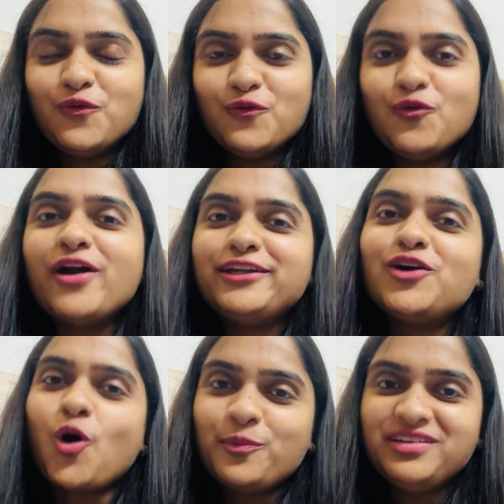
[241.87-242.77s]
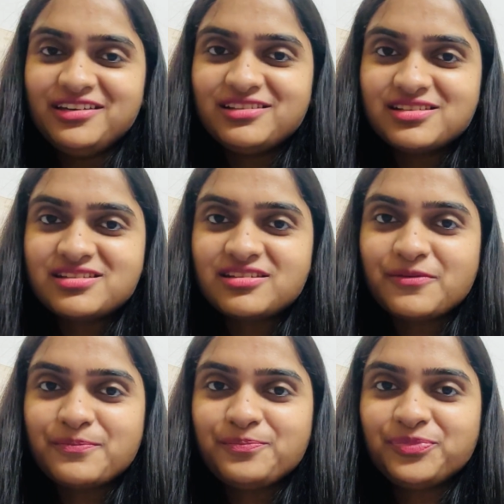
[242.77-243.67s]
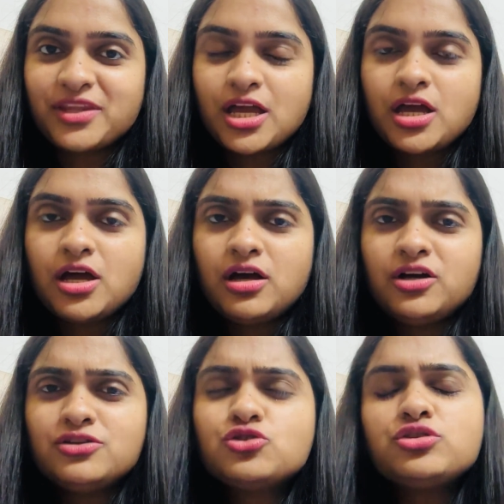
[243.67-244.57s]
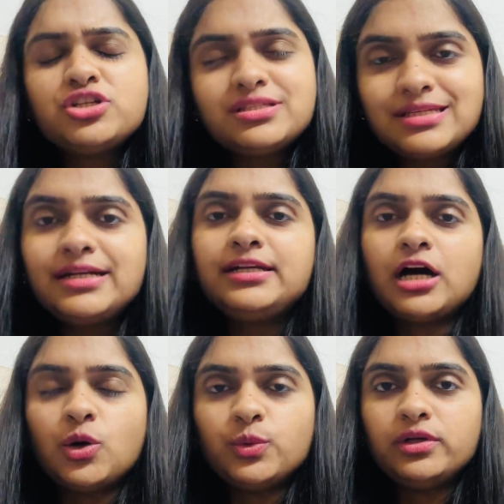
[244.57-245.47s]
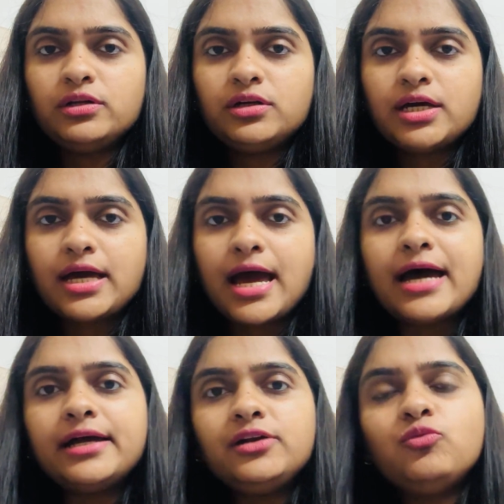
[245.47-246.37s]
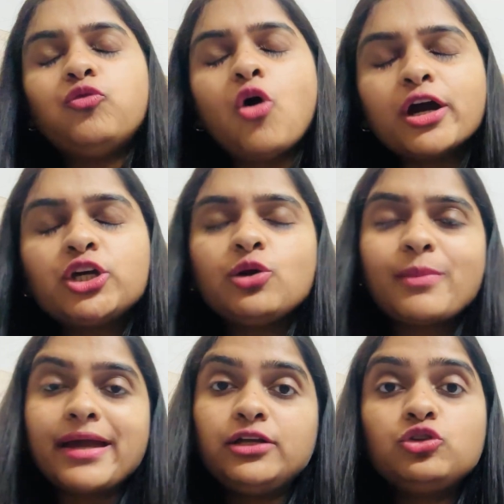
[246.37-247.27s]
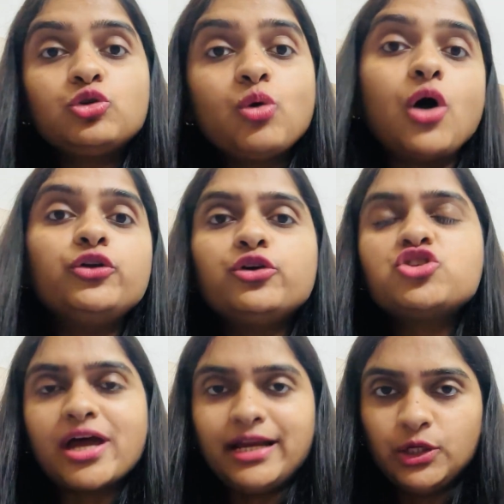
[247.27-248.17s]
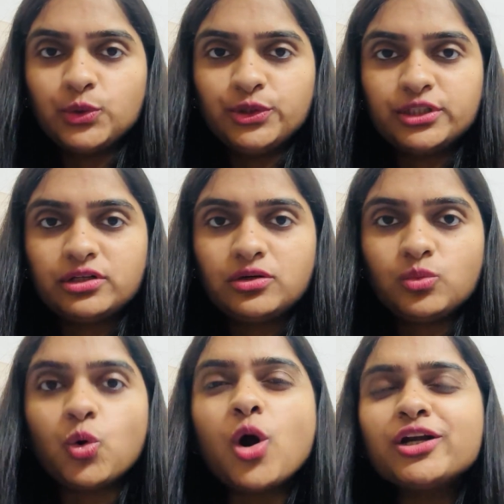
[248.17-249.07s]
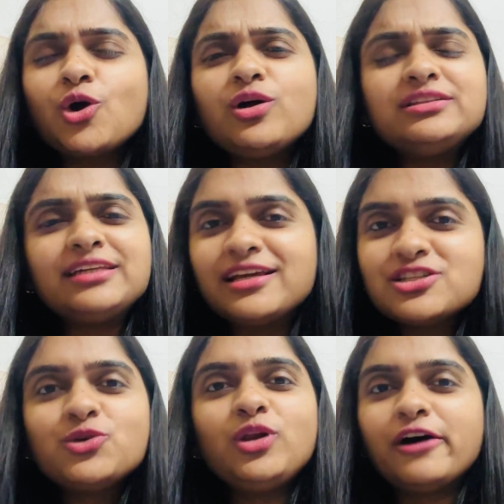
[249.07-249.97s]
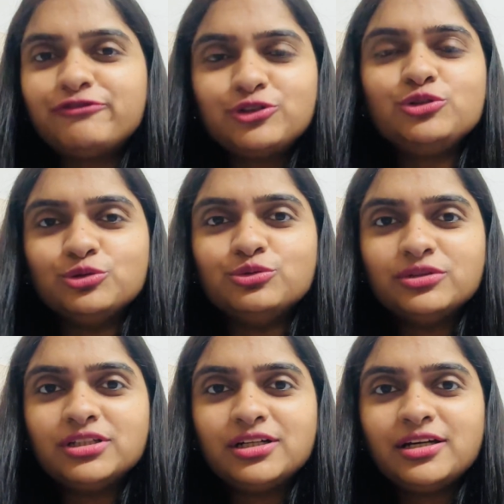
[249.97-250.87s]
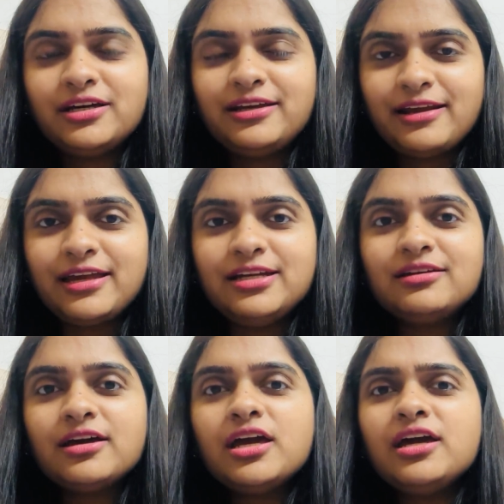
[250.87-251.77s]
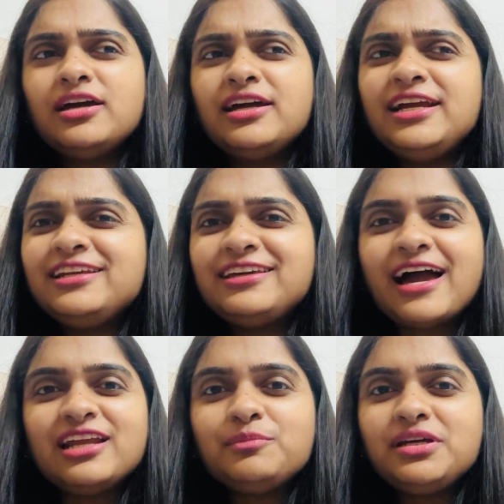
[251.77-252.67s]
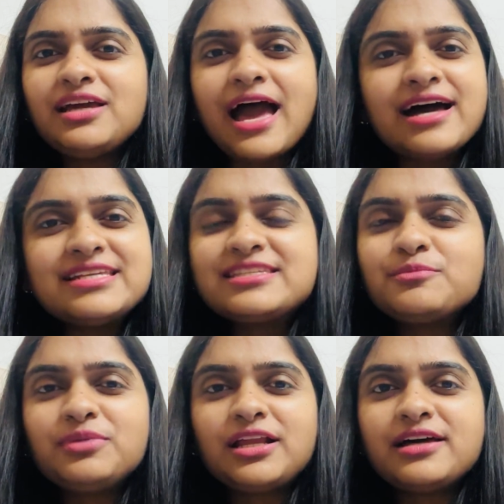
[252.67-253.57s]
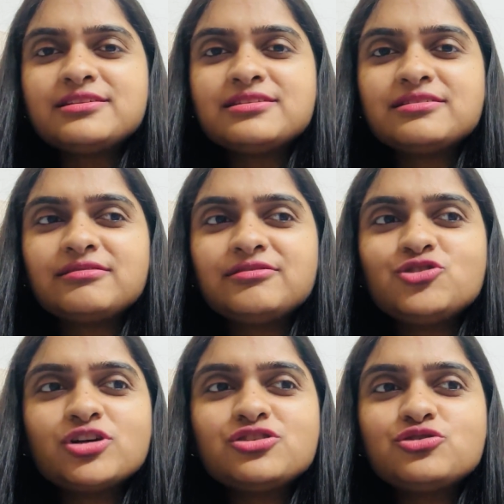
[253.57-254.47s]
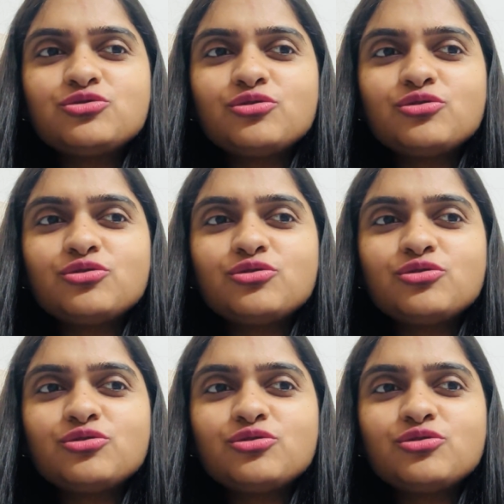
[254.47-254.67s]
what their hobby is. So just sit down and walk your mind throughout your childhood. What all things you love to do, right? It can be as simple as just,